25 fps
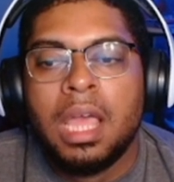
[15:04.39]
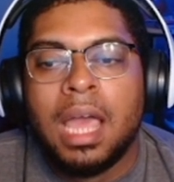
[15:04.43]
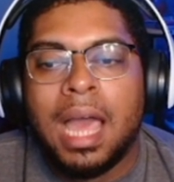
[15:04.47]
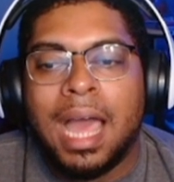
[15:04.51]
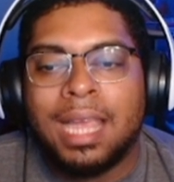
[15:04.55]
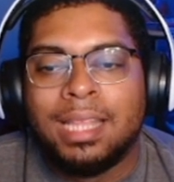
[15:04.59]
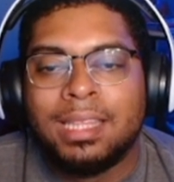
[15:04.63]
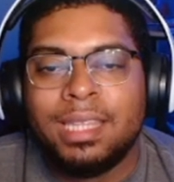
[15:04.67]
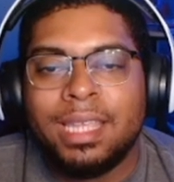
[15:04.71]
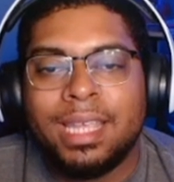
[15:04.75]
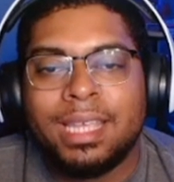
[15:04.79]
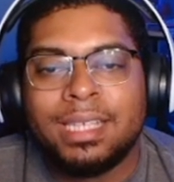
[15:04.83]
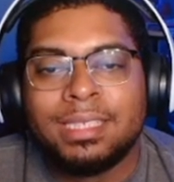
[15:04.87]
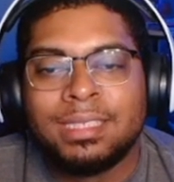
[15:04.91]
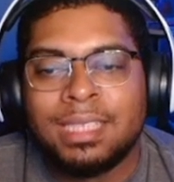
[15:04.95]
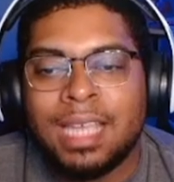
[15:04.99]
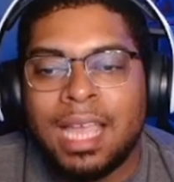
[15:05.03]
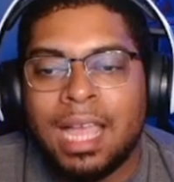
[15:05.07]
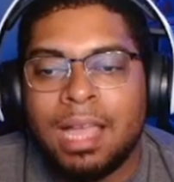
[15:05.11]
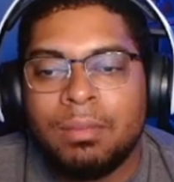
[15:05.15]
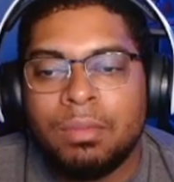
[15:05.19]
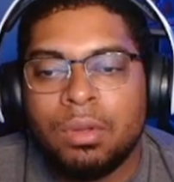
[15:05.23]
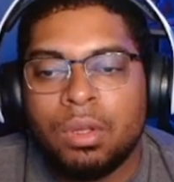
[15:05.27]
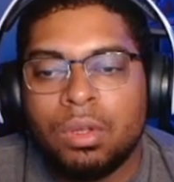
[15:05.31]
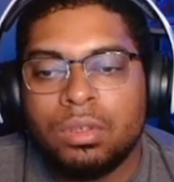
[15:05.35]
I think as
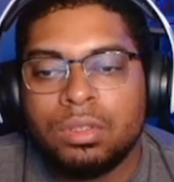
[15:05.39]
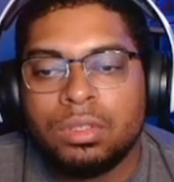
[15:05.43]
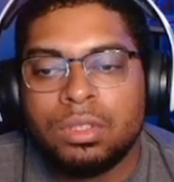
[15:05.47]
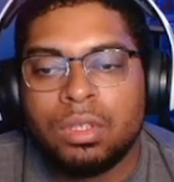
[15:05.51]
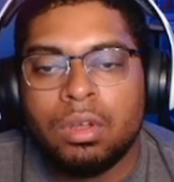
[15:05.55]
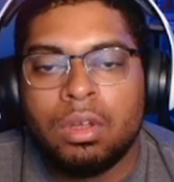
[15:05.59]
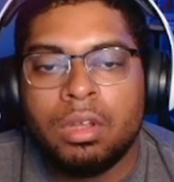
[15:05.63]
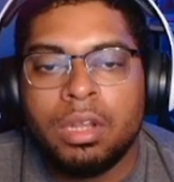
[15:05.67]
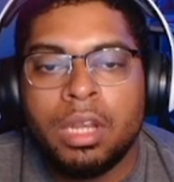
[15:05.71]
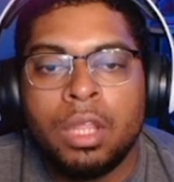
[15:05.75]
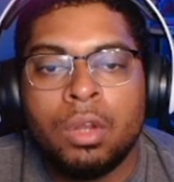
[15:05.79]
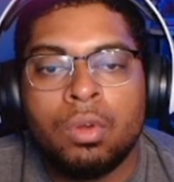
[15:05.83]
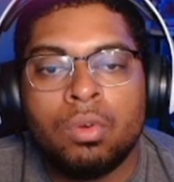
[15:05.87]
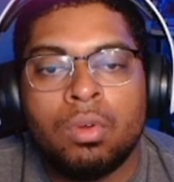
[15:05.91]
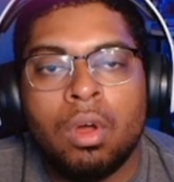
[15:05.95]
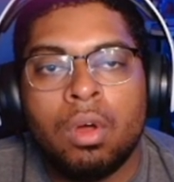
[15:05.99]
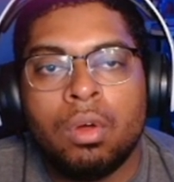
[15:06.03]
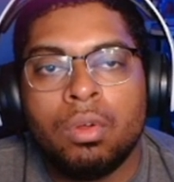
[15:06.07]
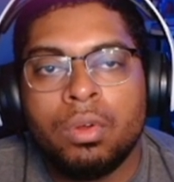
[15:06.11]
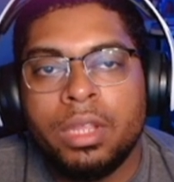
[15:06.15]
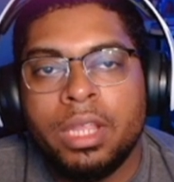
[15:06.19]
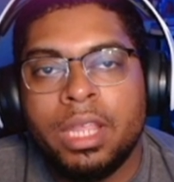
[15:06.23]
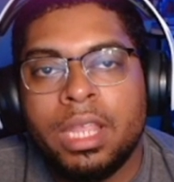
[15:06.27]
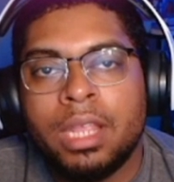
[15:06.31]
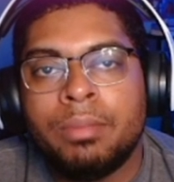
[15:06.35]
time goes on, it'll
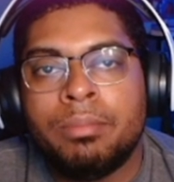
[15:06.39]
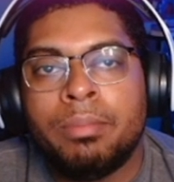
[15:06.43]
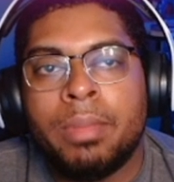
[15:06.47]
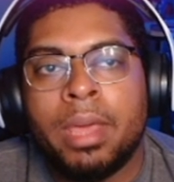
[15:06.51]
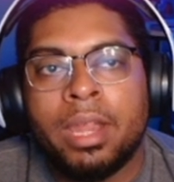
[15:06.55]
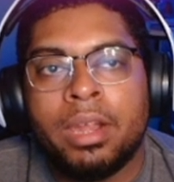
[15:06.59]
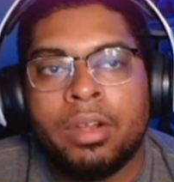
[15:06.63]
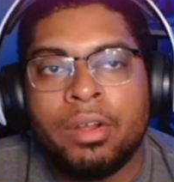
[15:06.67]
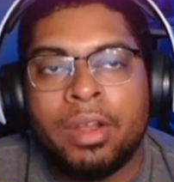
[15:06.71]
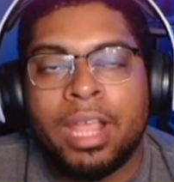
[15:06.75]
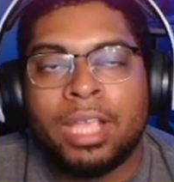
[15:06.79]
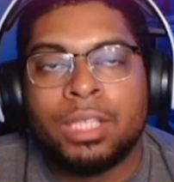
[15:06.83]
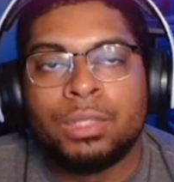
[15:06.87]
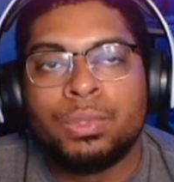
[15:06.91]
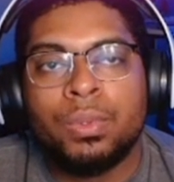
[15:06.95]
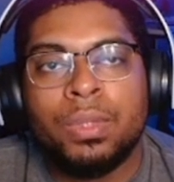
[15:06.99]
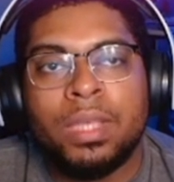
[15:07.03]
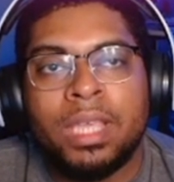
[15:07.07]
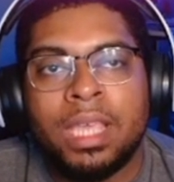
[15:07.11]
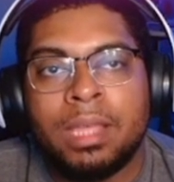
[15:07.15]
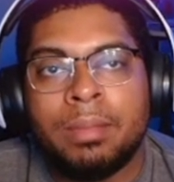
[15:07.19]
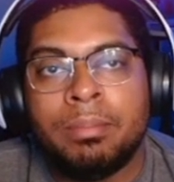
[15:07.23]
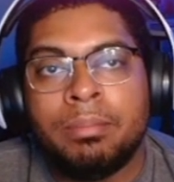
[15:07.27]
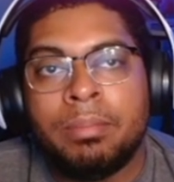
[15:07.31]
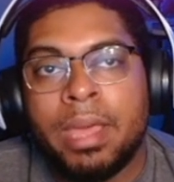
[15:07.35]
only get better as we
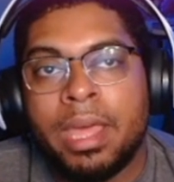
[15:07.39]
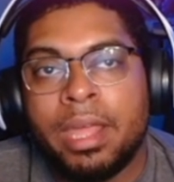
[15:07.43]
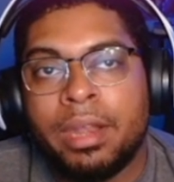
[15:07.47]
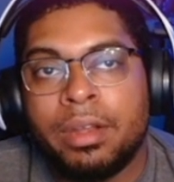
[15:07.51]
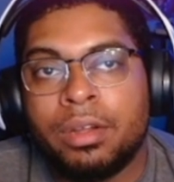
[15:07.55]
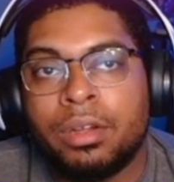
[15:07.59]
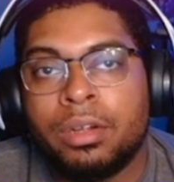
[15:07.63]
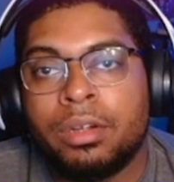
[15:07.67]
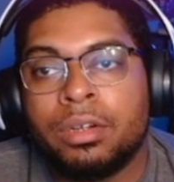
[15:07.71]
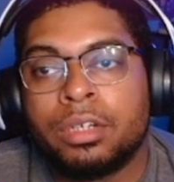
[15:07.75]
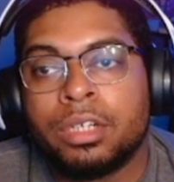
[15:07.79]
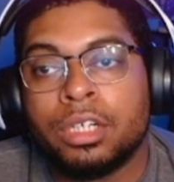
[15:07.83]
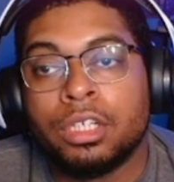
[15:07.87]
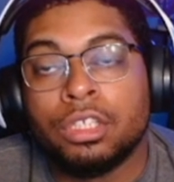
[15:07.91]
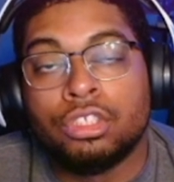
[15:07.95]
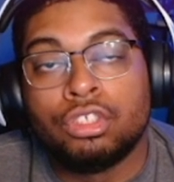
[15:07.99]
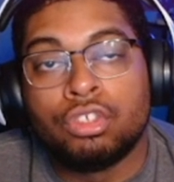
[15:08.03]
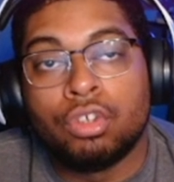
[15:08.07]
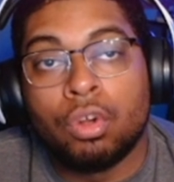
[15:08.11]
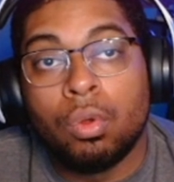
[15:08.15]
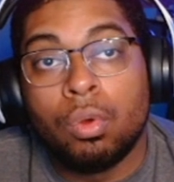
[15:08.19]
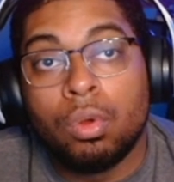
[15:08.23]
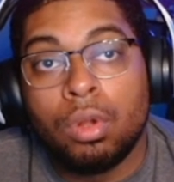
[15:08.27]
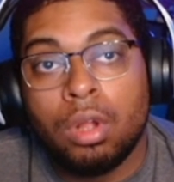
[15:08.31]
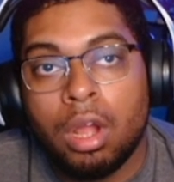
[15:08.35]
get better
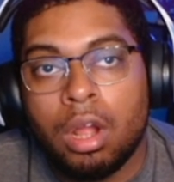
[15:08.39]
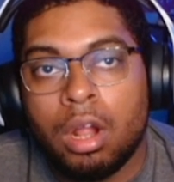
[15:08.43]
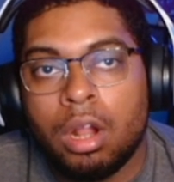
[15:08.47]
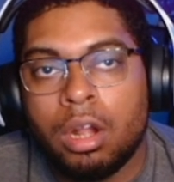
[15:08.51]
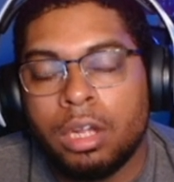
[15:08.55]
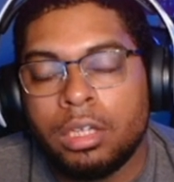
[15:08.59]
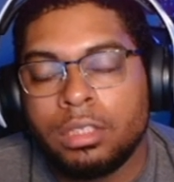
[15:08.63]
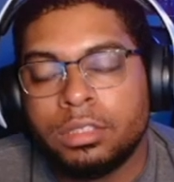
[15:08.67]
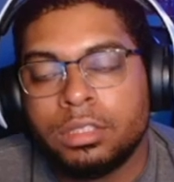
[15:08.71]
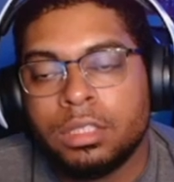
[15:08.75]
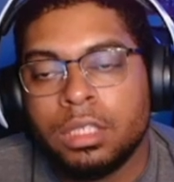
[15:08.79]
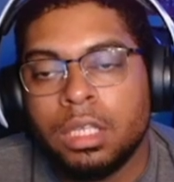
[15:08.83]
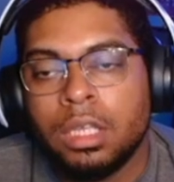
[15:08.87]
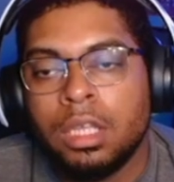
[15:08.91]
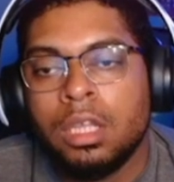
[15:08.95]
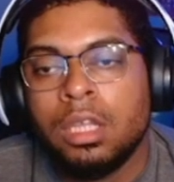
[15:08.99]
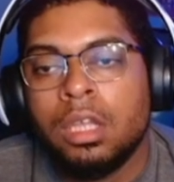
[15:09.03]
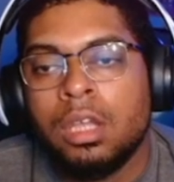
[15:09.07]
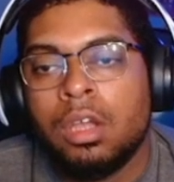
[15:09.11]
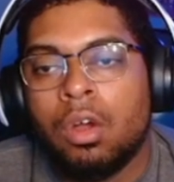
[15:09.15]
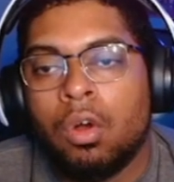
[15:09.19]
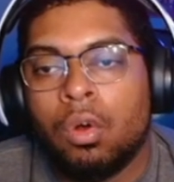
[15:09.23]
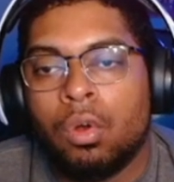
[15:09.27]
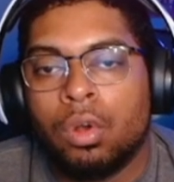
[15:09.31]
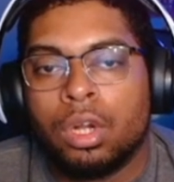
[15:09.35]
control cards,
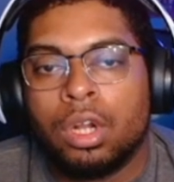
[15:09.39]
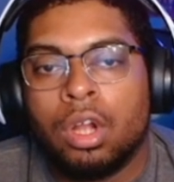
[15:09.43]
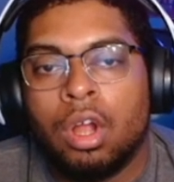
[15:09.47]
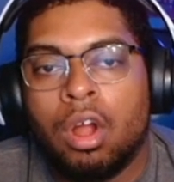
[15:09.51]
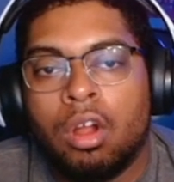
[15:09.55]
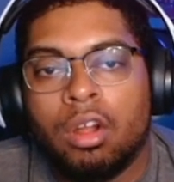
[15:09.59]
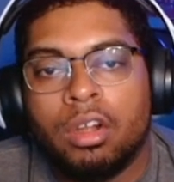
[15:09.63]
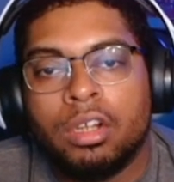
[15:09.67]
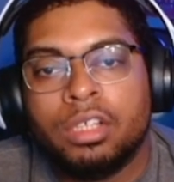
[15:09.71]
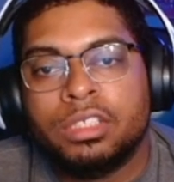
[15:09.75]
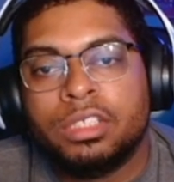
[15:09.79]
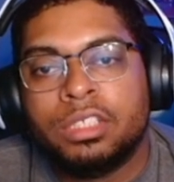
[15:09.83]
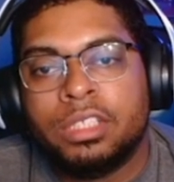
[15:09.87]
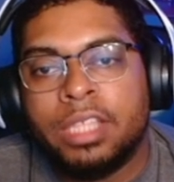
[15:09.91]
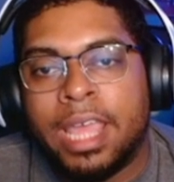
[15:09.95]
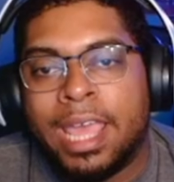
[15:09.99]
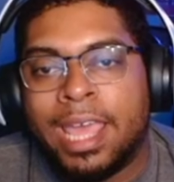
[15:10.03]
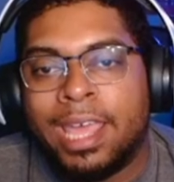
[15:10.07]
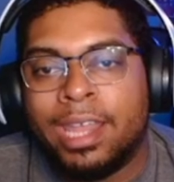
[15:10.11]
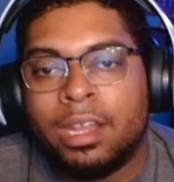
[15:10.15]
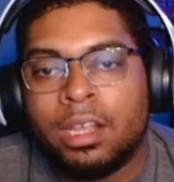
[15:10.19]
or cards that